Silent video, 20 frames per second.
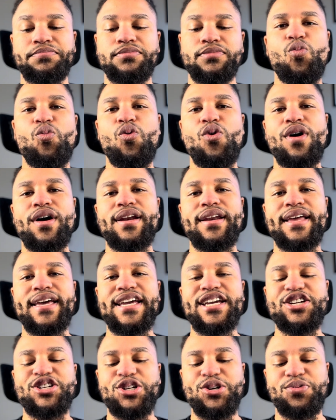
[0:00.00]
One
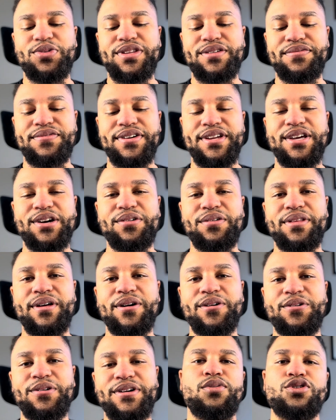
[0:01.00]
issue with the video
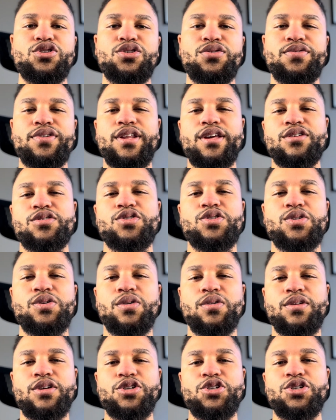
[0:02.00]
though, portrait video still
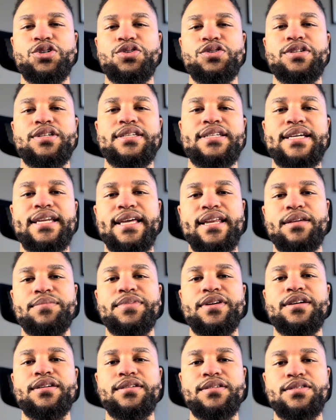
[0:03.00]
only shoots in
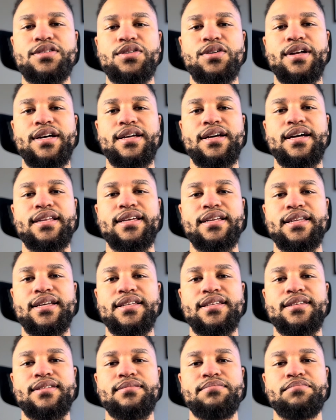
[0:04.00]
1080p. So I think
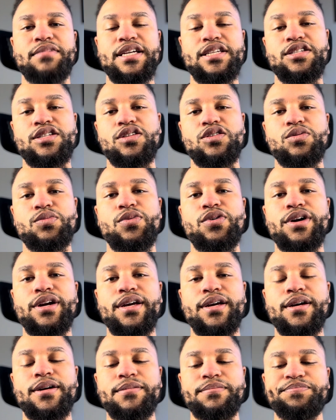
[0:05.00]
that's
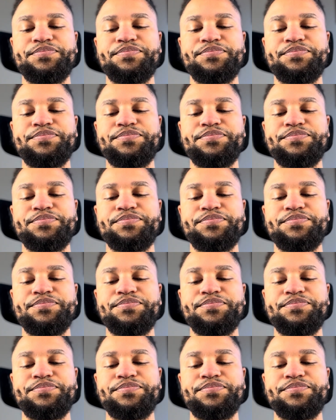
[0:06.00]
disappointing.